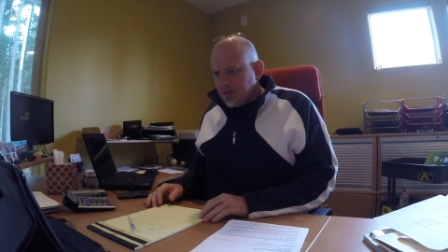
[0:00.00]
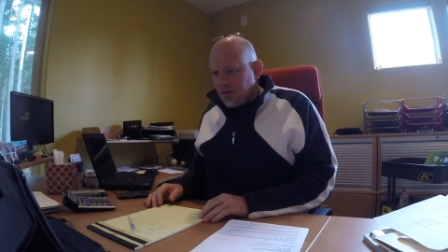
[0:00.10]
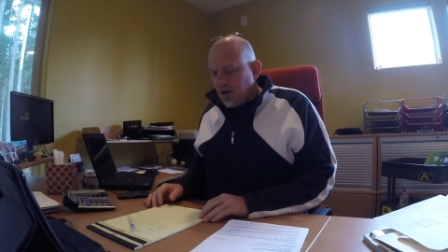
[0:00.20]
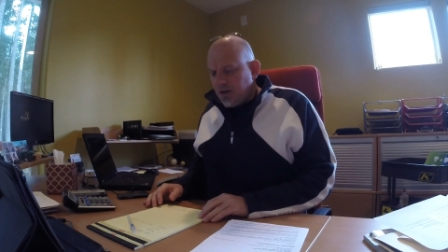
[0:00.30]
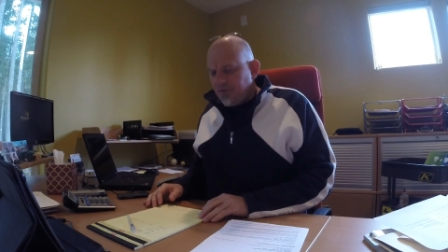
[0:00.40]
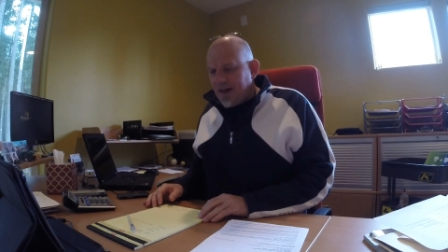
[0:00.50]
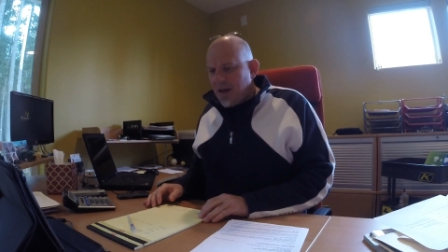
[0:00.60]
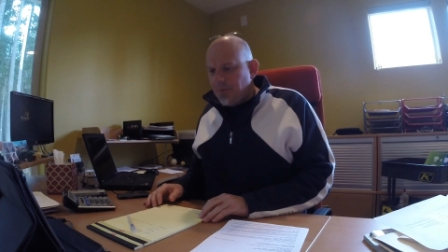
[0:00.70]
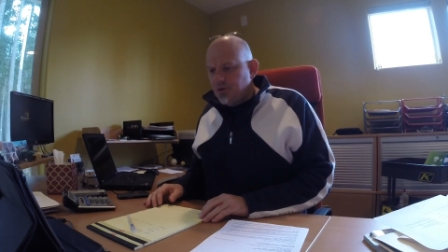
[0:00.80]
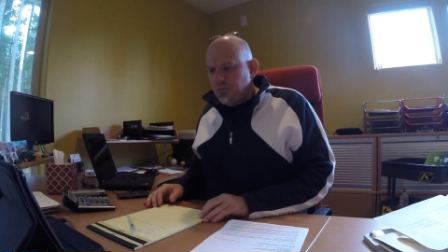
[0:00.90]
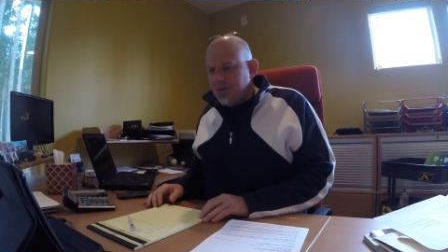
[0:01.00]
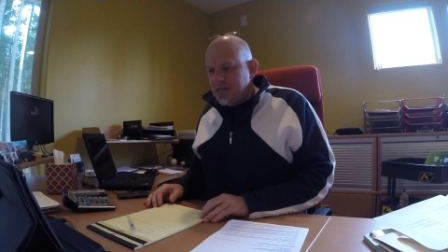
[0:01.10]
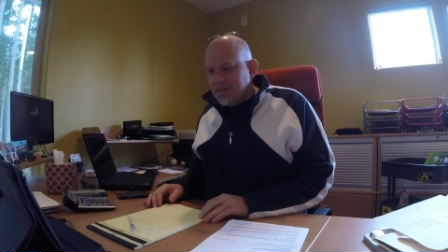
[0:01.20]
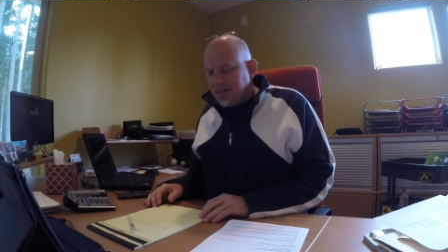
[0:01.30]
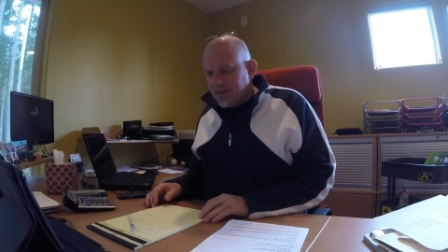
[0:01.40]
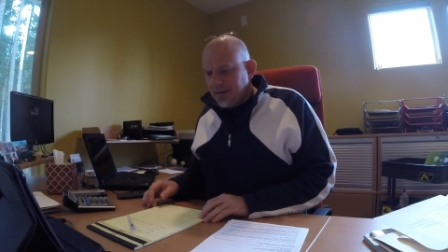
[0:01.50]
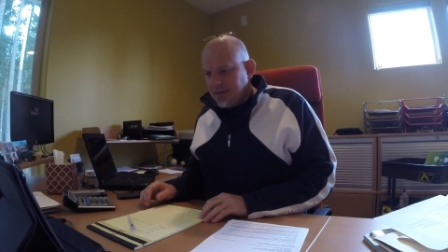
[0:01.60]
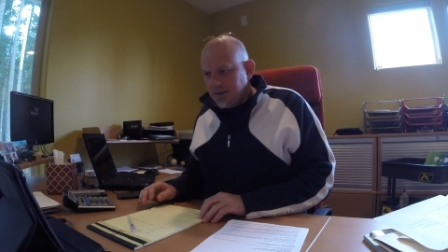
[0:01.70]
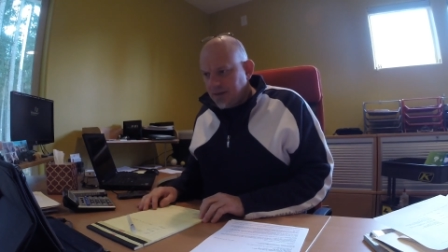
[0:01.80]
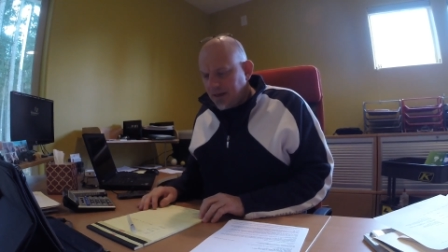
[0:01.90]
If I happen to be,
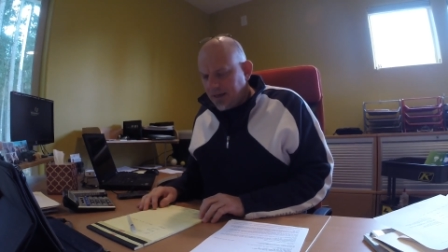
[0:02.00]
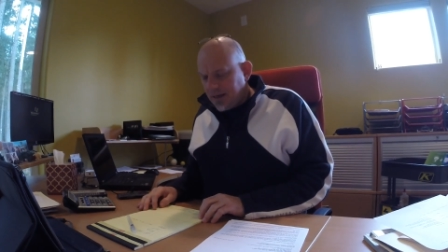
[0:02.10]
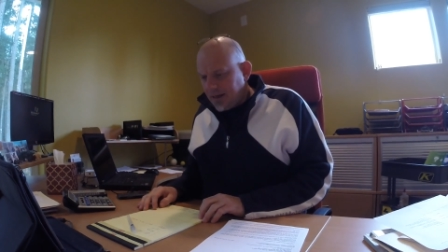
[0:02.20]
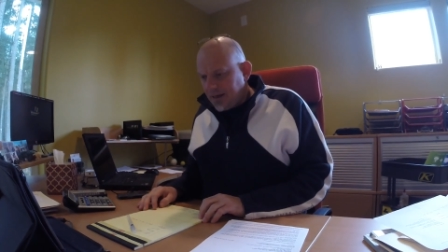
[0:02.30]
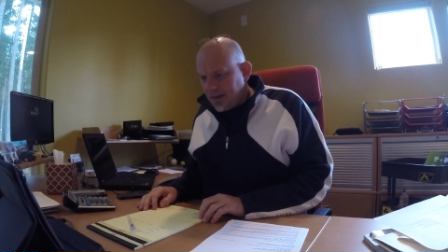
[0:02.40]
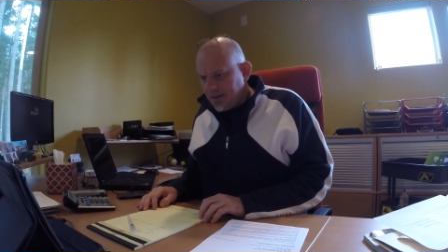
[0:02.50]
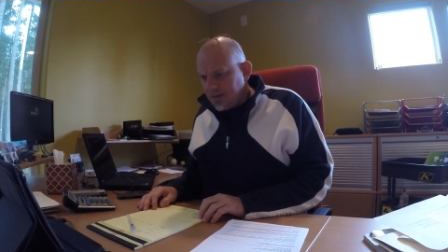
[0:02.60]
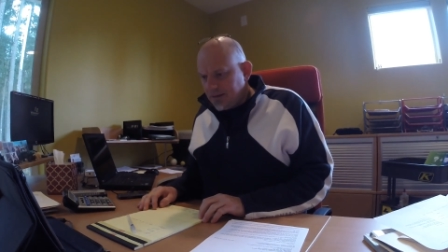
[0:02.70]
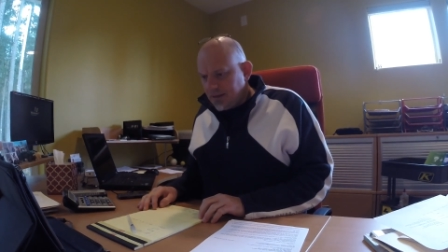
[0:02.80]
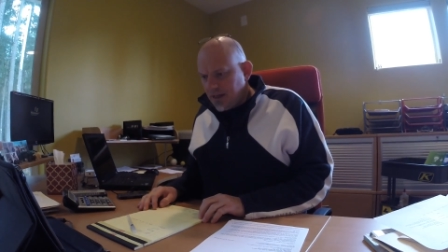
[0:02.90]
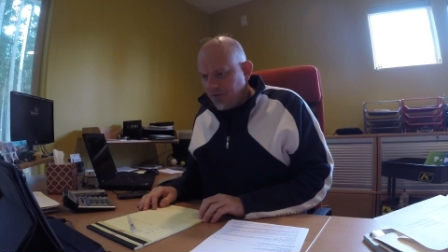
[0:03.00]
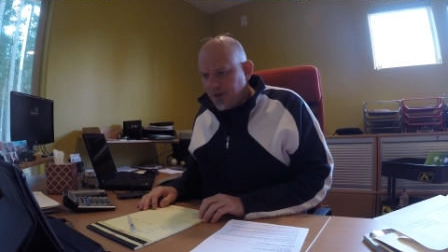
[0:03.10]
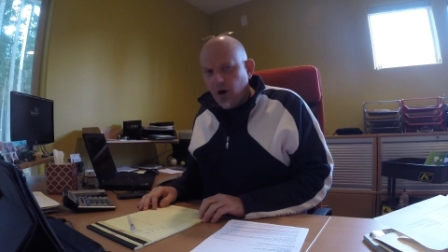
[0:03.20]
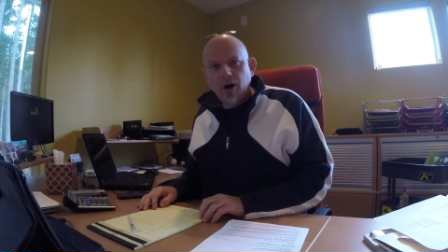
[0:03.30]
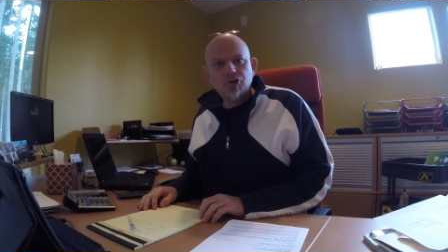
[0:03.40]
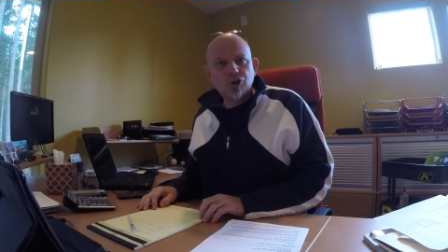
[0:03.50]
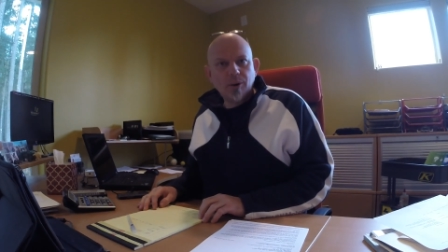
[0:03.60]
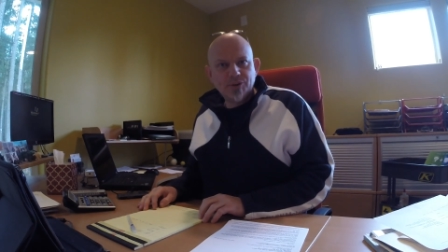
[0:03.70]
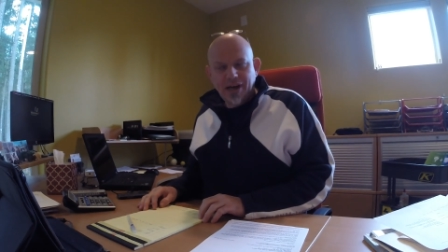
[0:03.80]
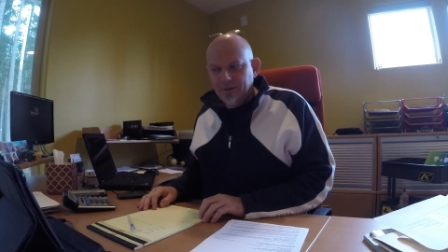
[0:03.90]
if there are
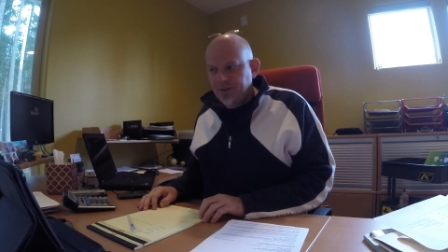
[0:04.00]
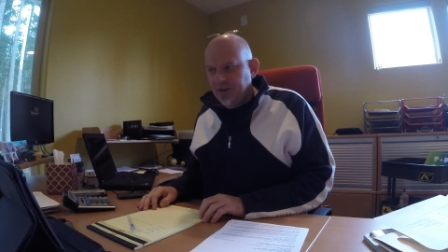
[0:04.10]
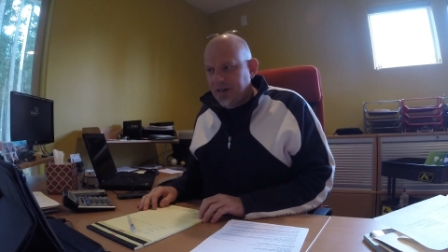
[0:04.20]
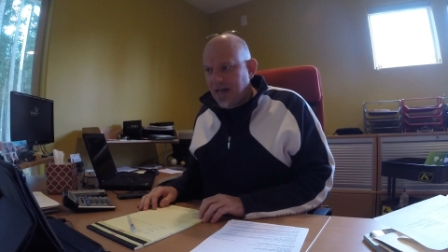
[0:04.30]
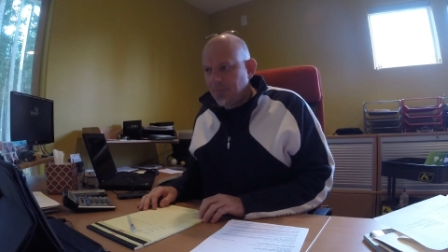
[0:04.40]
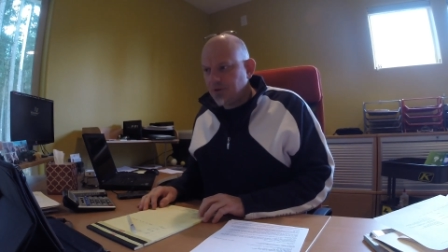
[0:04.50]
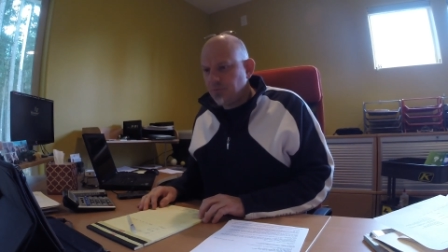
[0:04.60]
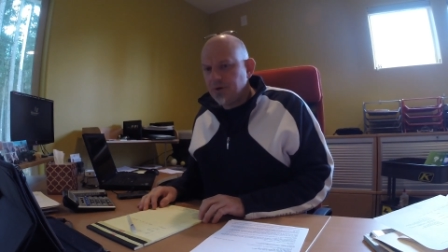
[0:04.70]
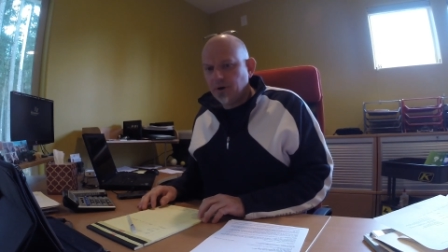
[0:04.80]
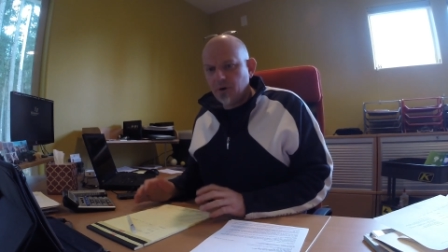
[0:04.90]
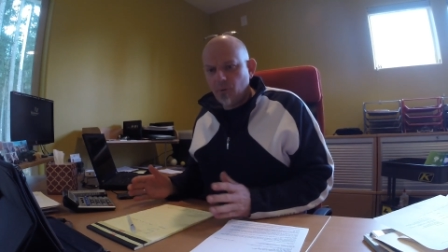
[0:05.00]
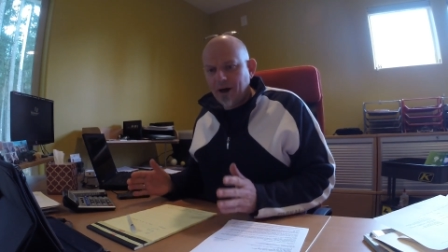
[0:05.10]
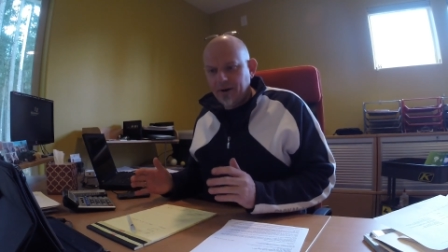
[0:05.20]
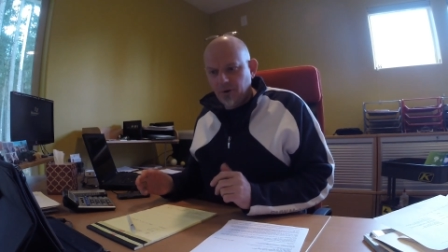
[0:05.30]
jobs out there and I happen to be on a run,